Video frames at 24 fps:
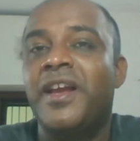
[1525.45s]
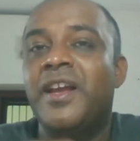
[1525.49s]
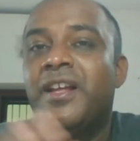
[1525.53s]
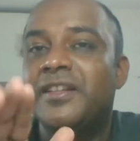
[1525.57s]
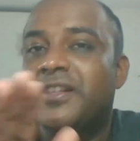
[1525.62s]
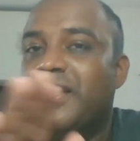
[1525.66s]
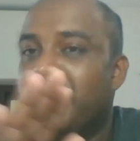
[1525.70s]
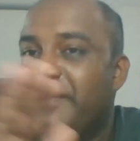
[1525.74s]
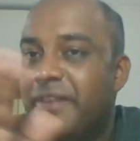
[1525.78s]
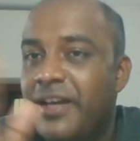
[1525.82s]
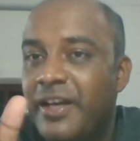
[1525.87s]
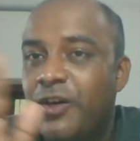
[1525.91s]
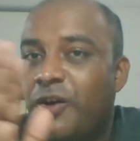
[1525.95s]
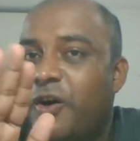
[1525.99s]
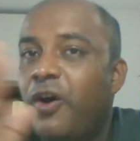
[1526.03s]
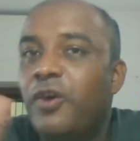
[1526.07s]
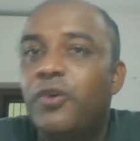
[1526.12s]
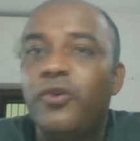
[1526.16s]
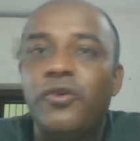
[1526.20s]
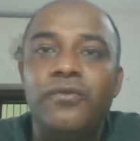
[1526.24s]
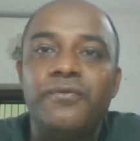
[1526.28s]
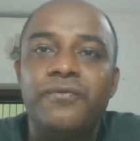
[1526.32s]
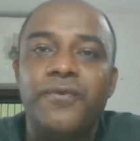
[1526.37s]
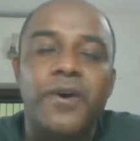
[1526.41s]
There were no
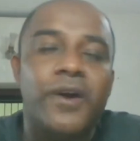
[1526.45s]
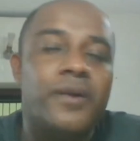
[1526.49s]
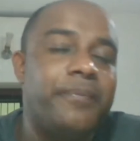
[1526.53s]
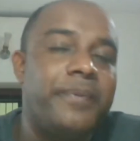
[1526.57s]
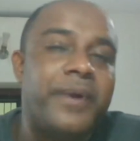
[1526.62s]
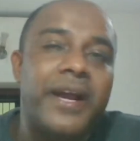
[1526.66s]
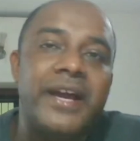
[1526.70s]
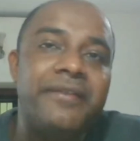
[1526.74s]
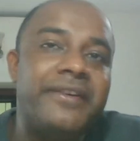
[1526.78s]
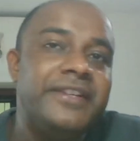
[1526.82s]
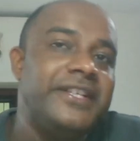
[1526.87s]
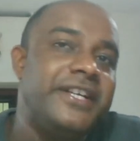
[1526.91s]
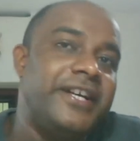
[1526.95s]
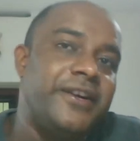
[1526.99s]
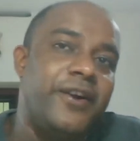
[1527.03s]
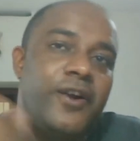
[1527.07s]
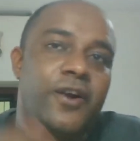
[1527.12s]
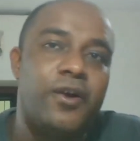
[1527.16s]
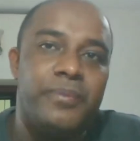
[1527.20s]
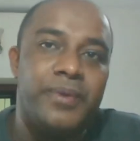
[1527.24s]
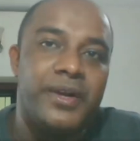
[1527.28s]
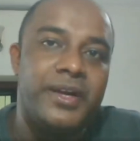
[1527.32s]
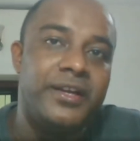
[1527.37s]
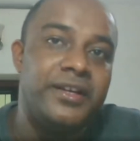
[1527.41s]
room for private
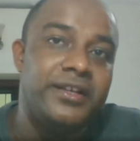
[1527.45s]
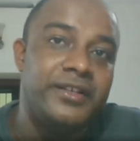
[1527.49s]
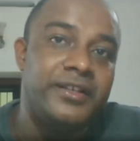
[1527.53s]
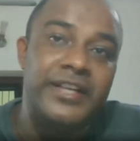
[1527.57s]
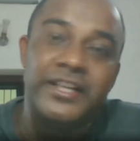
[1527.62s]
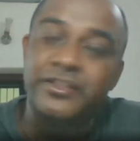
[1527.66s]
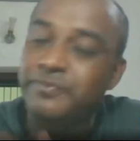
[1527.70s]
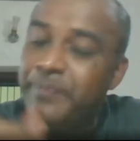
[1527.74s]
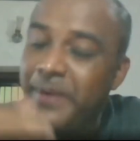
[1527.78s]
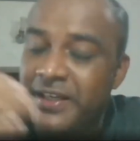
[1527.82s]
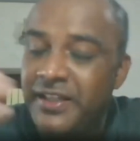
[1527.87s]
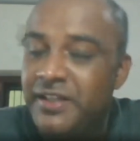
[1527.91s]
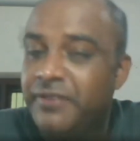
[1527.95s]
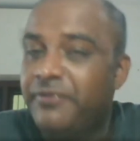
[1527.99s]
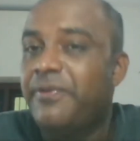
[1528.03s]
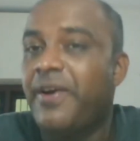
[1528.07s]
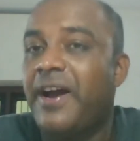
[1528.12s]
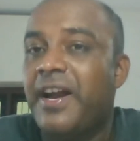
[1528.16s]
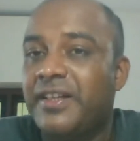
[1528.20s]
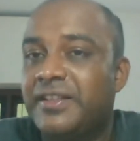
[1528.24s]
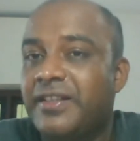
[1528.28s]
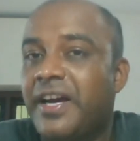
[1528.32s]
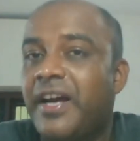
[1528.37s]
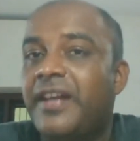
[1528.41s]
economy. Despite the
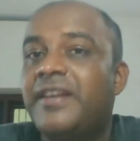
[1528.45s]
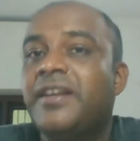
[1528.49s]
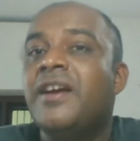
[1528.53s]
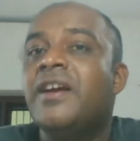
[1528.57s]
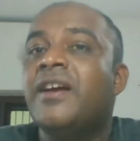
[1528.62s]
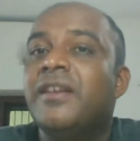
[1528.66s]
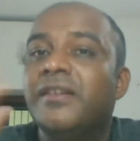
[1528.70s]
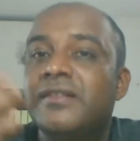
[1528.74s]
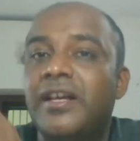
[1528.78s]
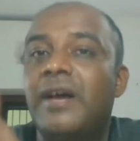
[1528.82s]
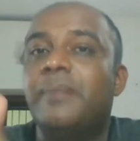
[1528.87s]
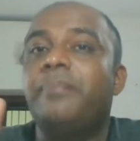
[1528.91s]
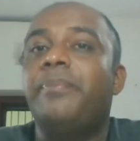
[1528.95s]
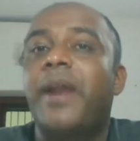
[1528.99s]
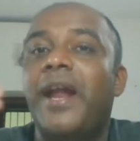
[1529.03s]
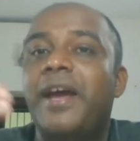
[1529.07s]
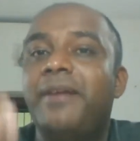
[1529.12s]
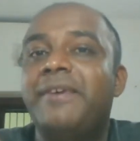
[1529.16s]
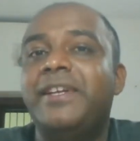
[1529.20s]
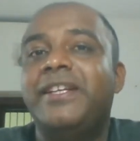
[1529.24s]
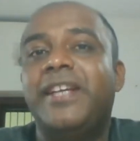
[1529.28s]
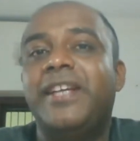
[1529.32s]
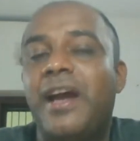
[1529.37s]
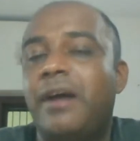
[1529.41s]
fact that some
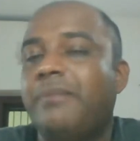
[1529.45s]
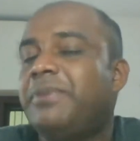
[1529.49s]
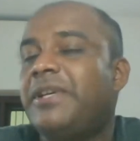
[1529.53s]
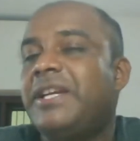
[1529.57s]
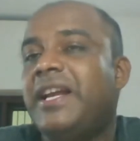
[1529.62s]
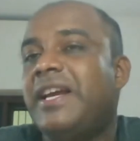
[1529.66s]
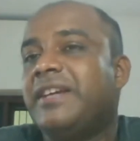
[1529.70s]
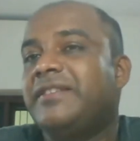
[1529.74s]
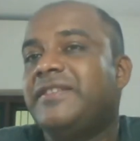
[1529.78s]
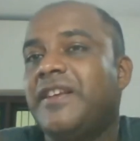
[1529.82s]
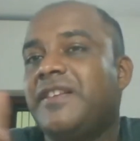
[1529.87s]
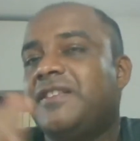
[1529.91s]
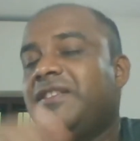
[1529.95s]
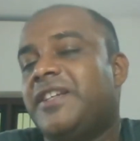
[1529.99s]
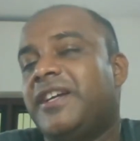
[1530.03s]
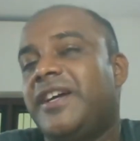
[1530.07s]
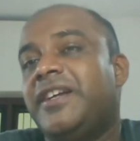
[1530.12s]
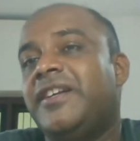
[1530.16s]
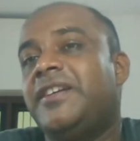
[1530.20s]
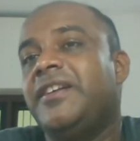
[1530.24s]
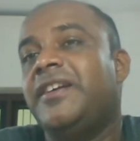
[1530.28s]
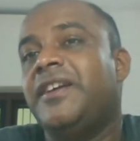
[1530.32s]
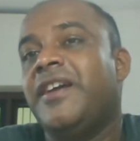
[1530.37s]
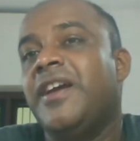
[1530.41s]
private capital
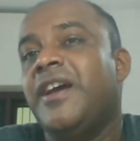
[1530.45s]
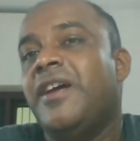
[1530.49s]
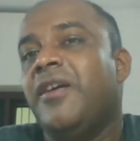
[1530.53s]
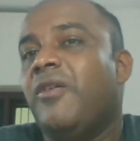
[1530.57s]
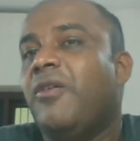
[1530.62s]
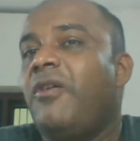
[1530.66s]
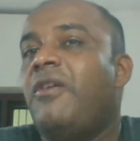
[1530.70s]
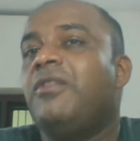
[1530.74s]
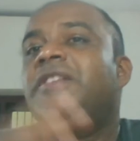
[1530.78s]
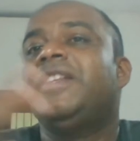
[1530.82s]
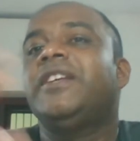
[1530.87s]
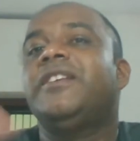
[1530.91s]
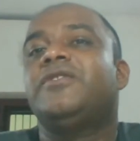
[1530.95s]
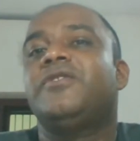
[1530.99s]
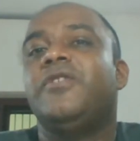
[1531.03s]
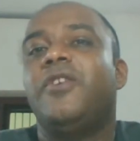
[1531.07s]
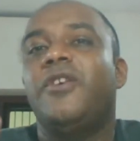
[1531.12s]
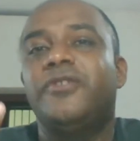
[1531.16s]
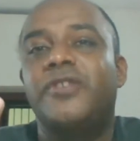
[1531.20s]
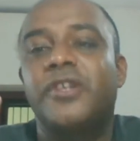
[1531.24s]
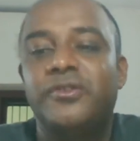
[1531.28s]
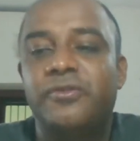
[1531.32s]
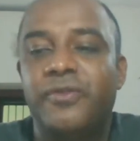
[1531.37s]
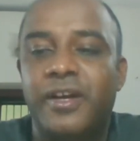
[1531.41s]
existed, all the
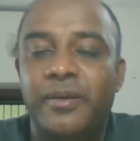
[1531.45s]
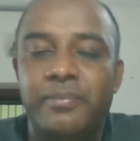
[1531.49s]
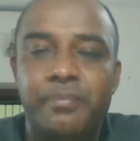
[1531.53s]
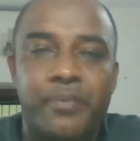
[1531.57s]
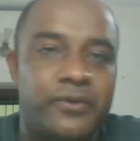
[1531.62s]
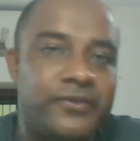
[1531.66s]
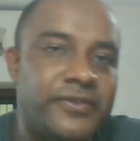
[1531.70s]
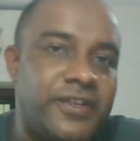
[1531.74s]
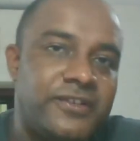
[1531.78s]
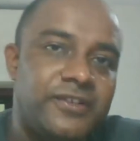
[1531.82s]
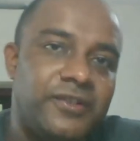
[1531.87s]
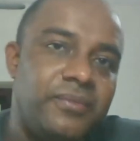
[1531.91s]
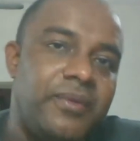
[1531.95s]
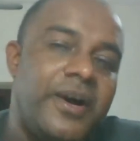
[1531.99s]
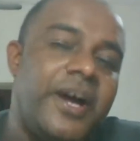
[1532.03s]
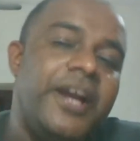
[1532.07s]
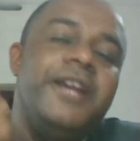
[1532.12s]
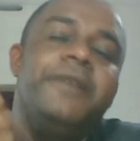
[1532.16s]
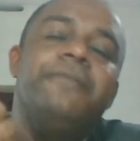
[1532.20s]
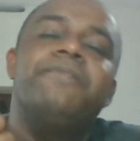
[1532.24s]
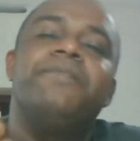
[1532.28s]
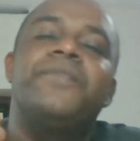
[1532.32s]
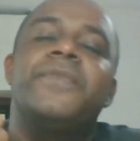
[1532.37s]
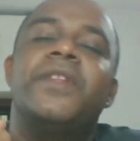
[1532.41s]
resources were possessed
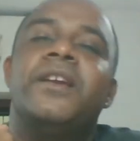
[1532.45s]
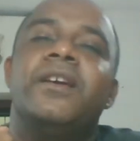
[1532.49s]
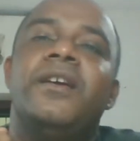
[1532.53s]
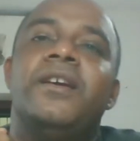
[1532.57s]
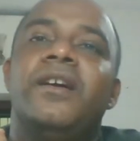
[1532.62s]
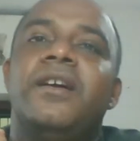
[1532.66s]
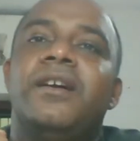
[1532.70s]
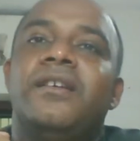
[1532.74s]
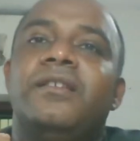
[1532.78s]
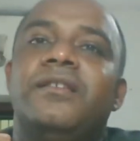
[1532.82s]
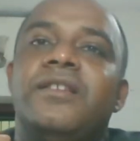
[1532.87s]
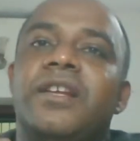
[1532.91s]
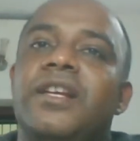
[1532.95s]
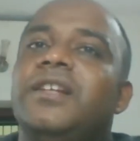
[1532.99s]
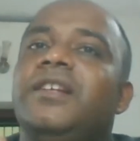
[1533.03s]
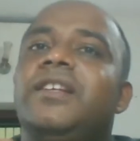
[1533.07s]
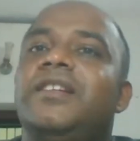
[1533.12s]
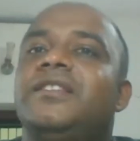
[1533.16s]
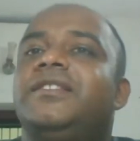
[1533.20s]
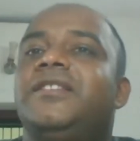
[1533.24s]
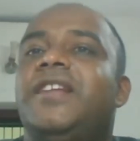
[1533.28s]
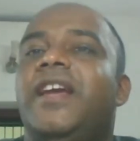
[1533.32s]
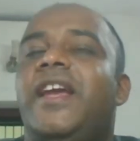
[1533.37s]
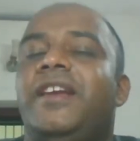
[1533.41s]
by the Indian
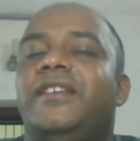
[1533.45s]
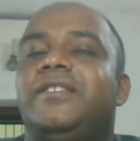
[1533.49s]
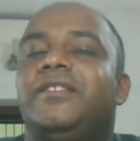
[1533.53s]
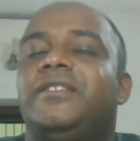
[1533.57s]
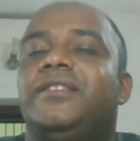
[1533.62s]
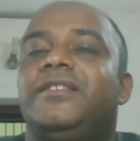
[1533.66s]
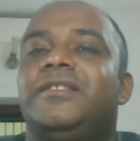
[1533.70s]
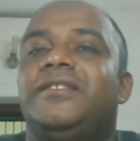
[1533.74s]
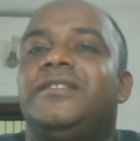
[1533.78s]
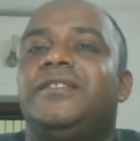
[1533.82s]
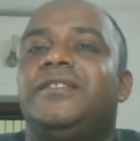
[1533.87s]
state.